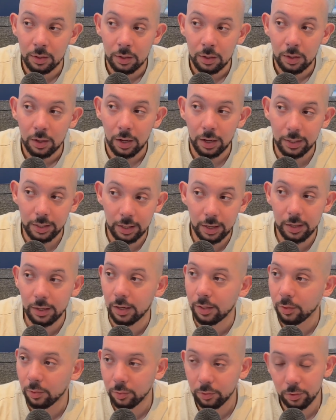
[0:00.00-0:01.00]
again,
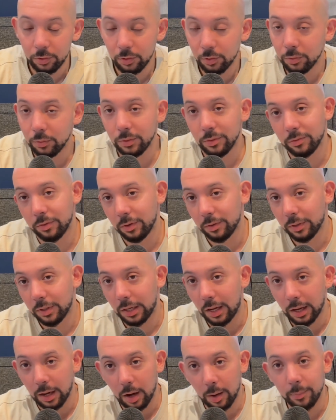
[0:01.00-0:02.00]
I know Google is very
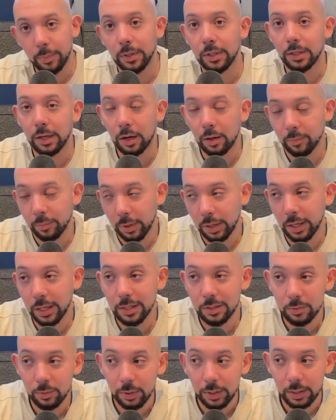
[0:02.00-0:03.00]
like up and down, but it
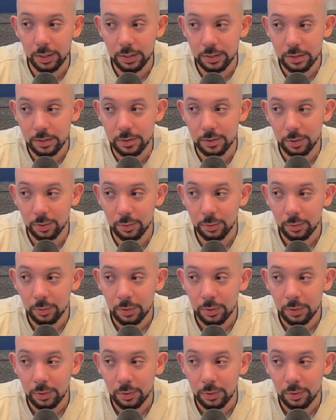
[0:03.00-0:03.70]
is what it is. So